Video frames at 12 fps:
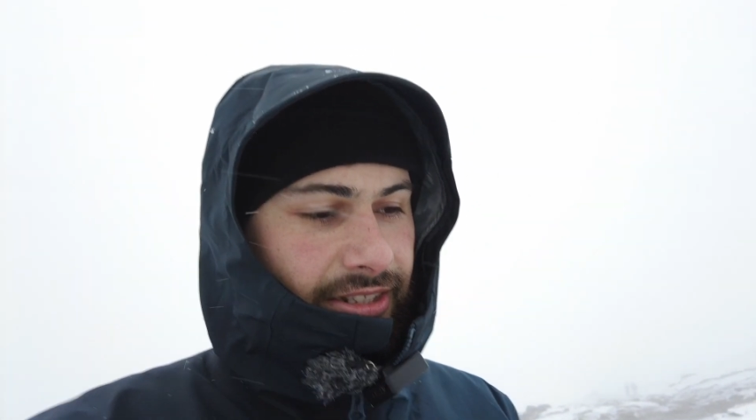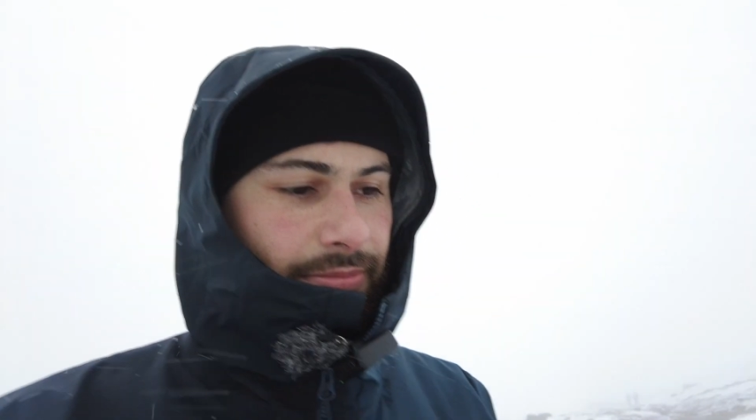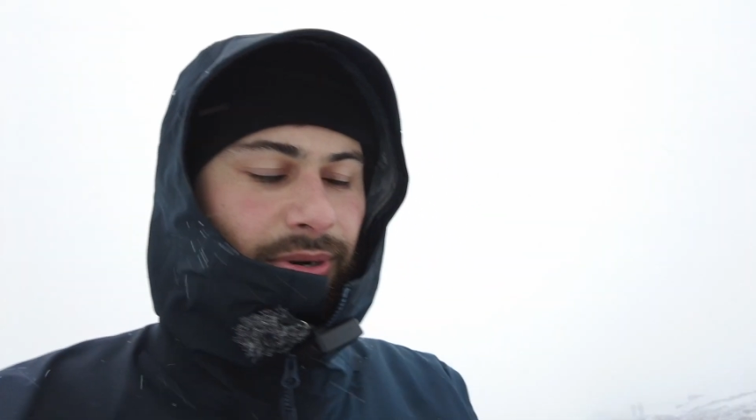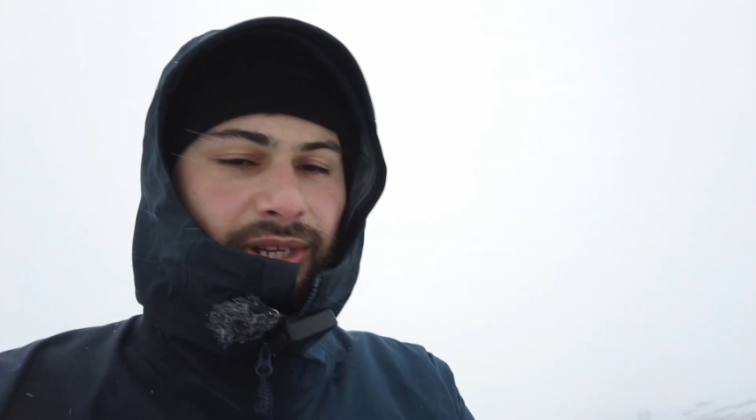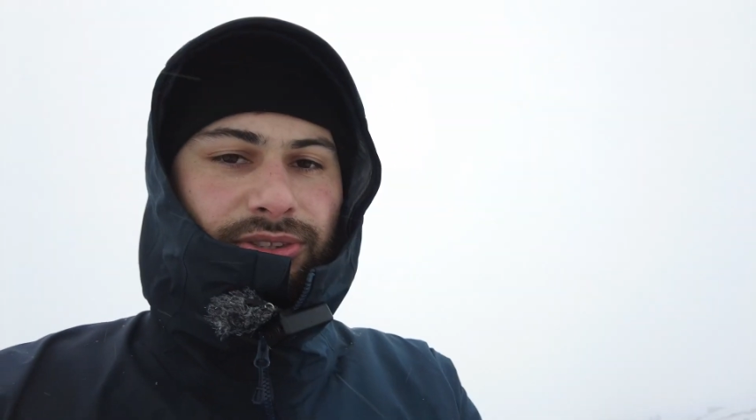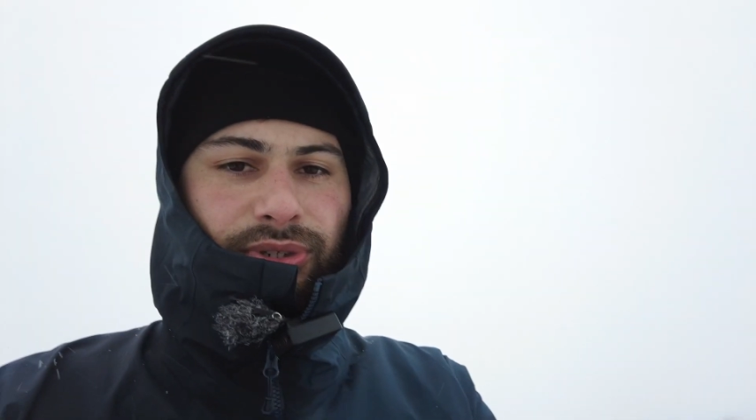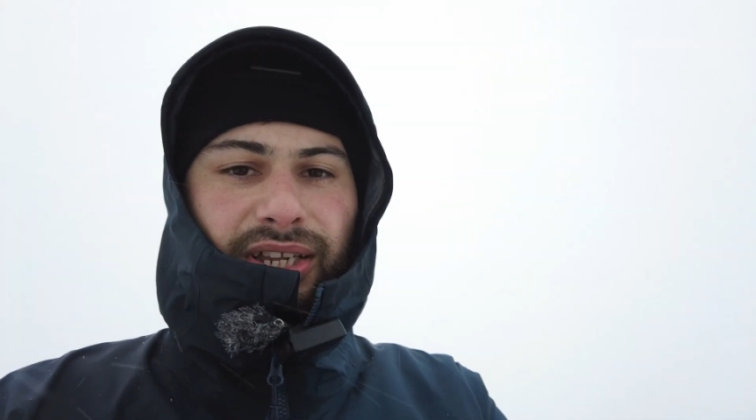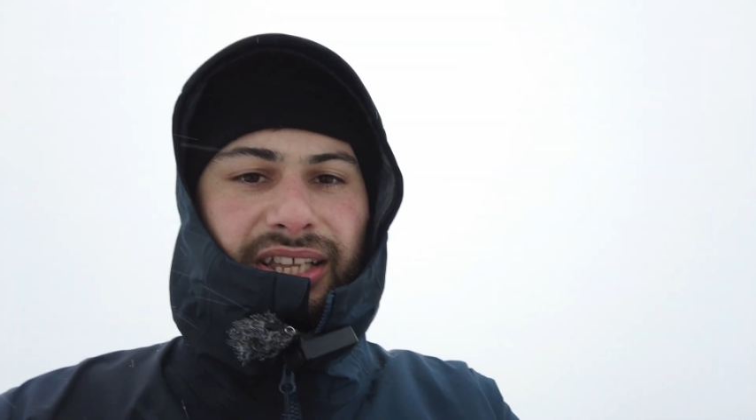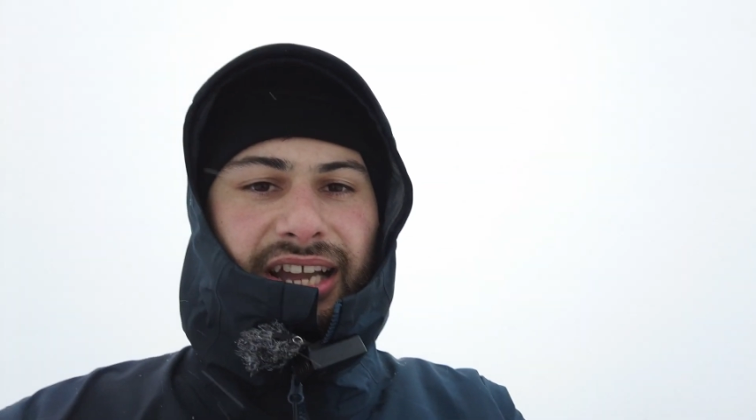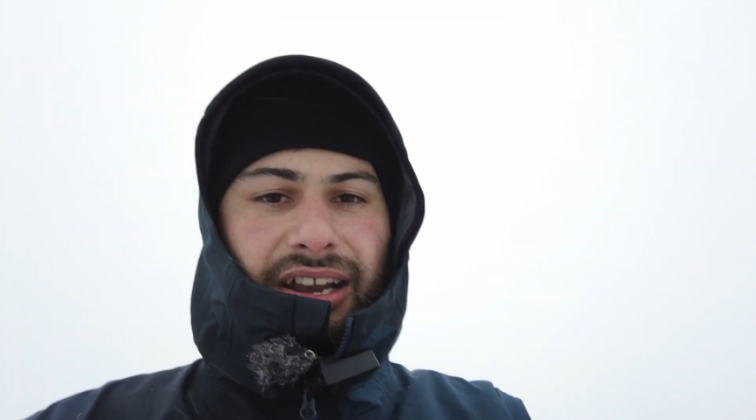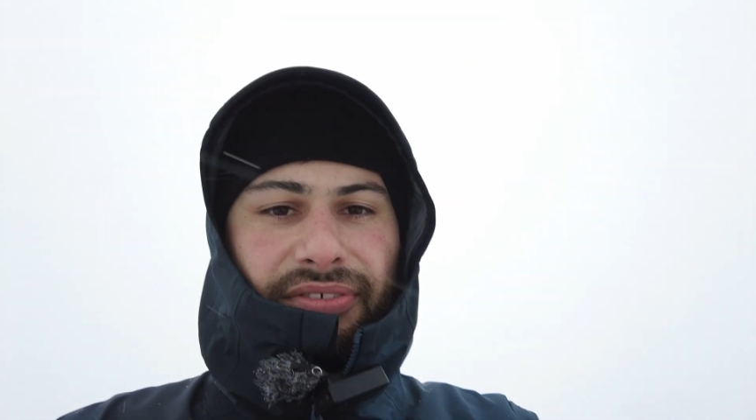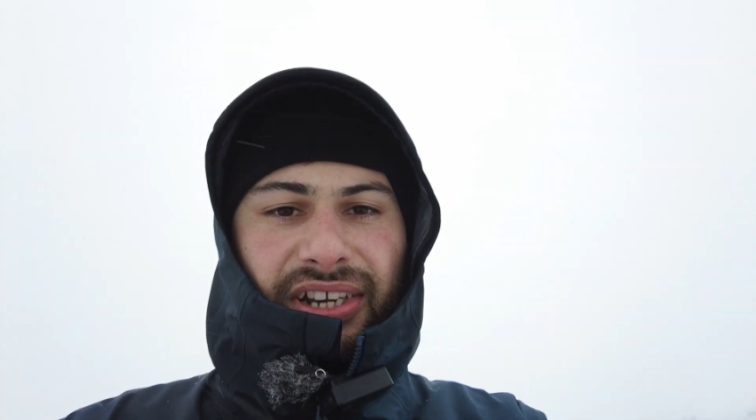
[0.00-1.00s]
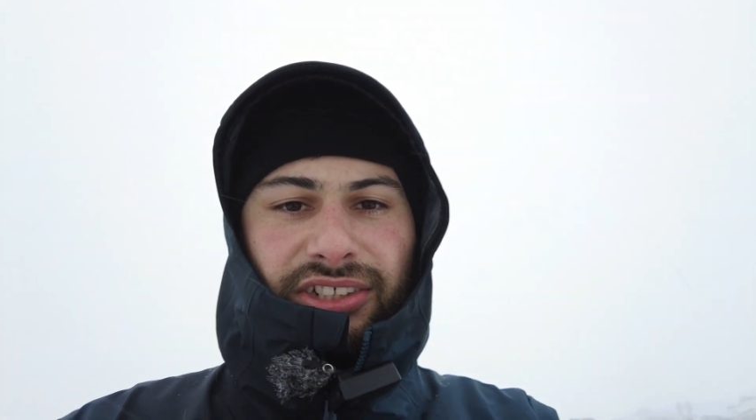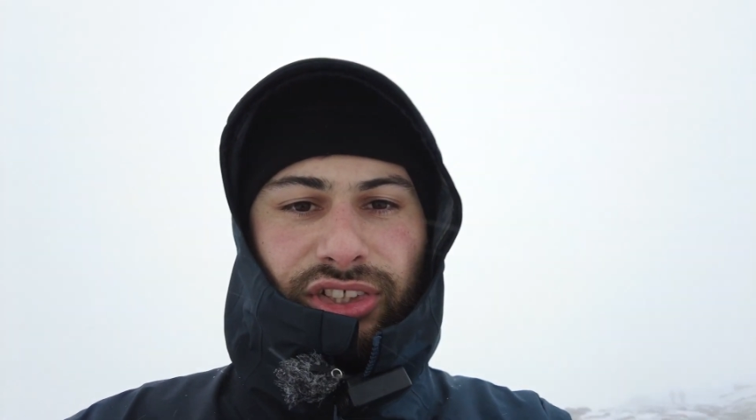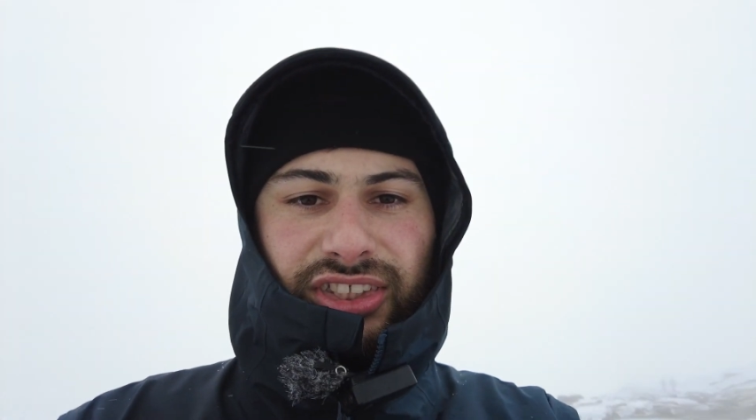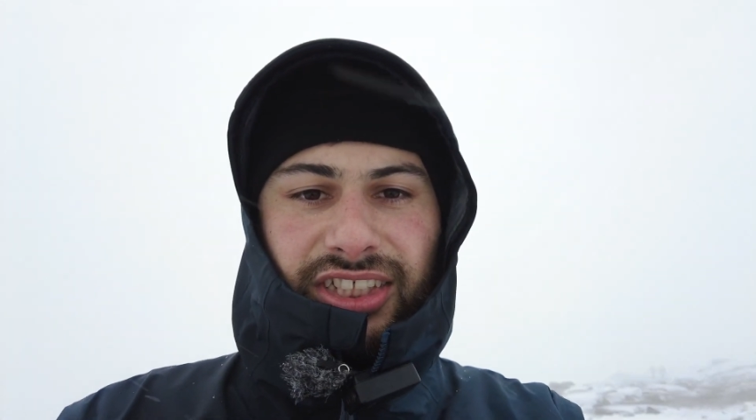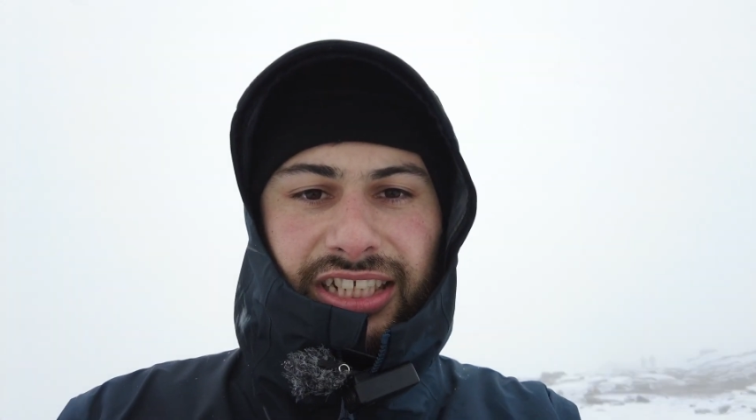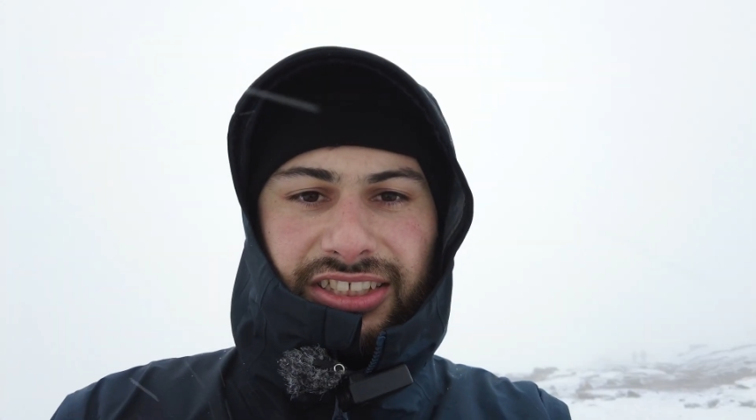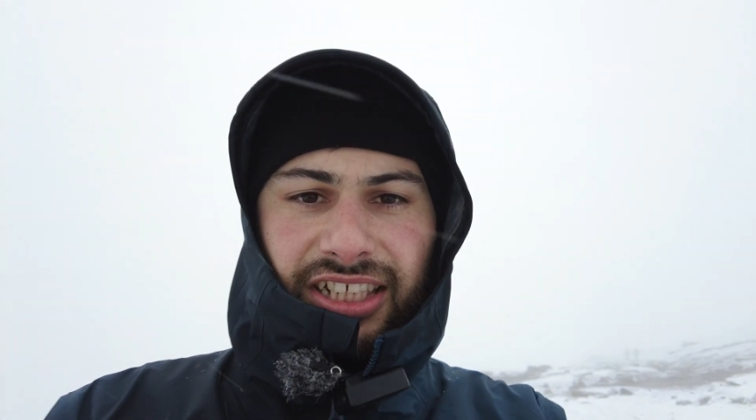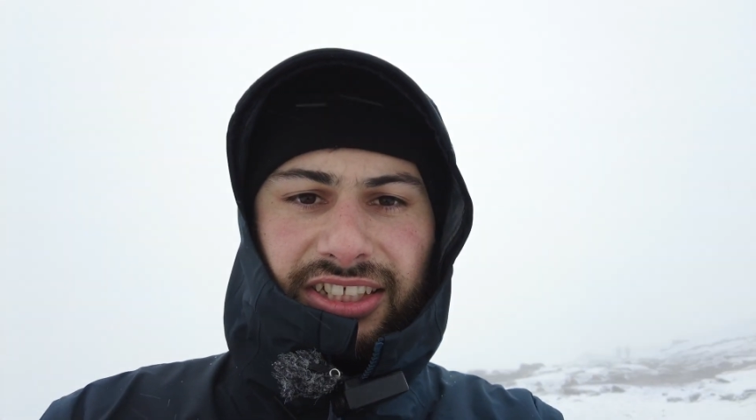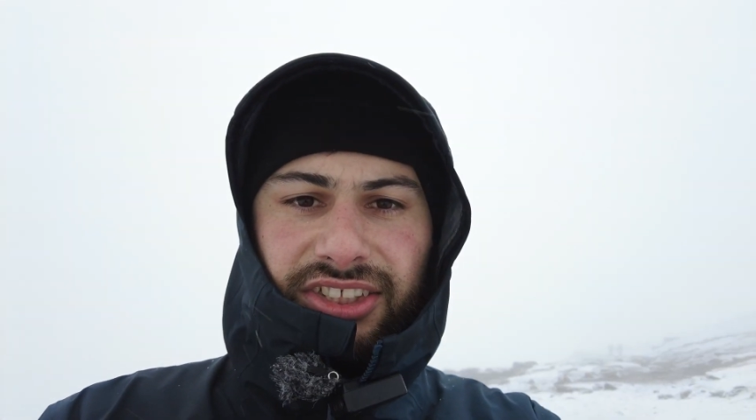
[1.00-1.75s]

But it's really kind of an interesting exercise